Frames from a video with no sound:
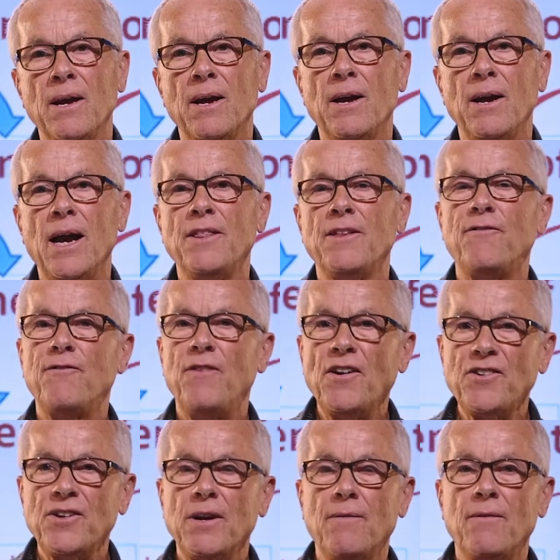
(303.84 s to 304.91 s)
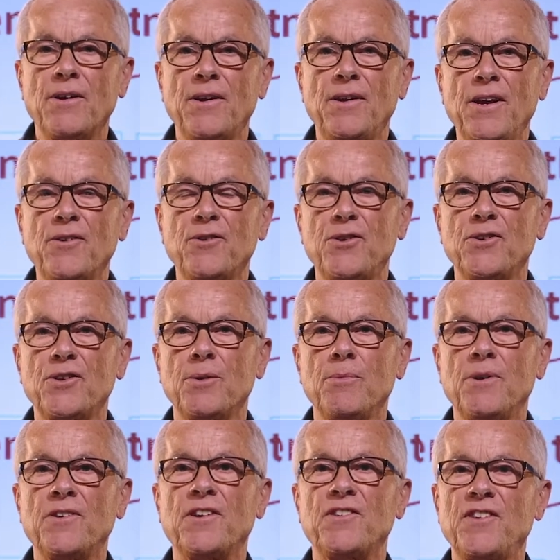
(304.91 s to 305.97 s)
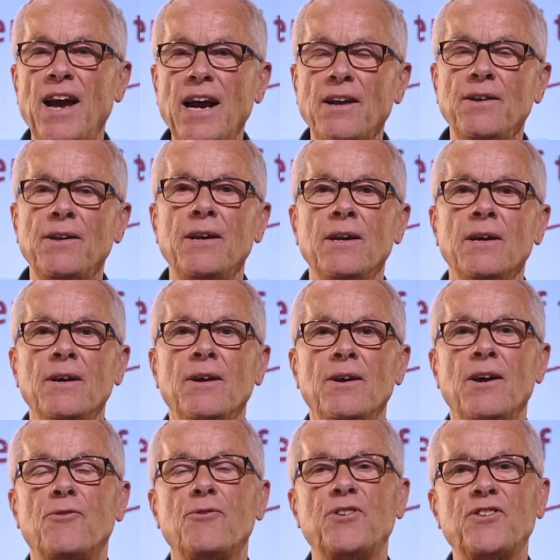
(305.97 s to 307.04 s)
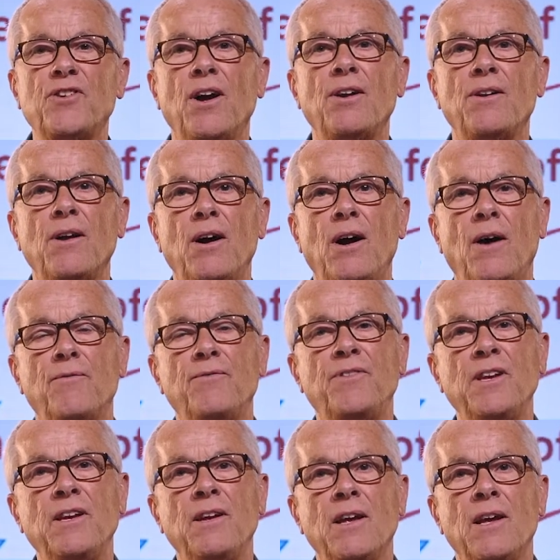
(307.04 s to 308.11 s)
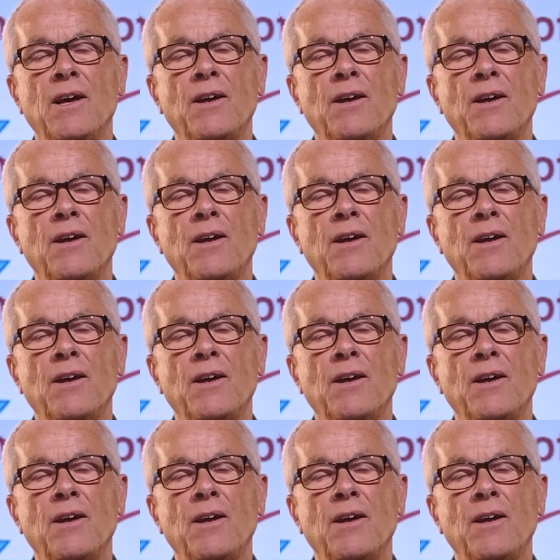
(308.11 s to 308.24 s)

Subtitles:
And the function of an ecosystem is exactly a result of the